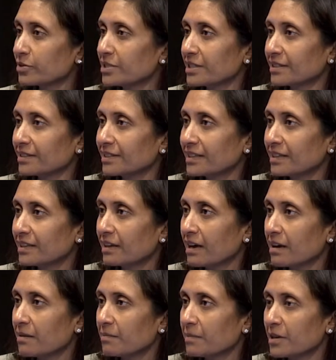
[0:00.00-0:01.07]
routinely
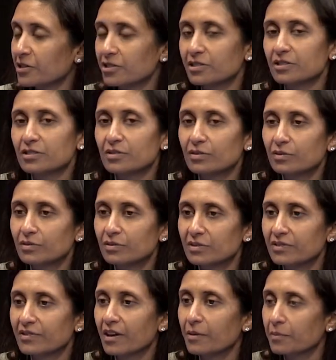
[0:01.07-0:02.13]
patients who
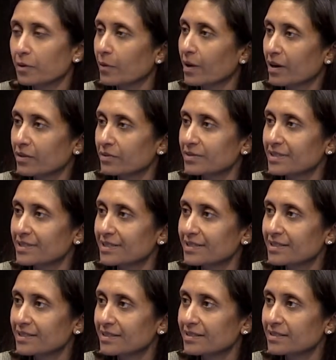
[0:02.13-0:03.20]
develop acquired
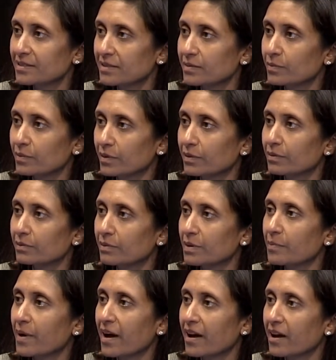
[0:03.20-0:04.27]
resistance, we're
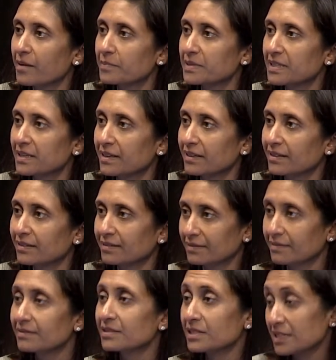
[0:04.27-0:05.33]
rebiopsying
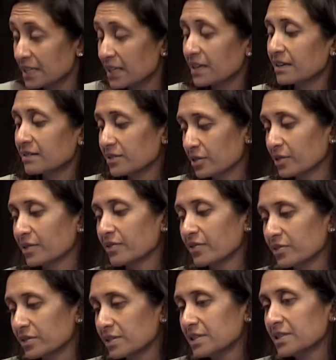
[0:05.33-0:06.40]
to see certainly if
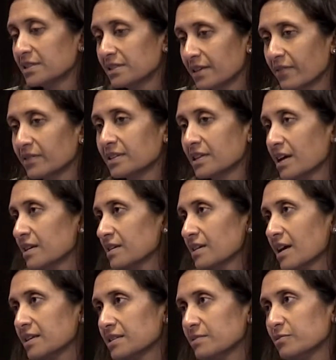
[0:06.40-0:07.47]
there's a
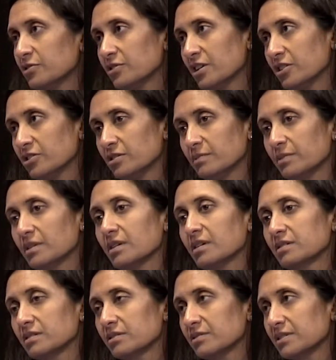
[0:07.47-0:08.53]
T790 mutation, but
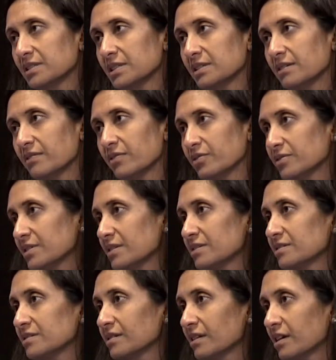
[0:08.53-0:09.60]
also to see if there's a
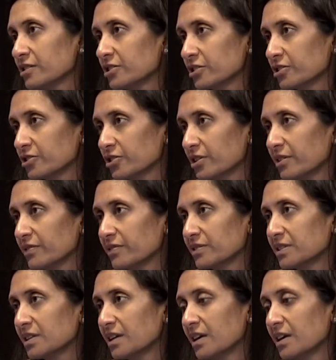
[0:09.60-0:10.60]
histologic shift.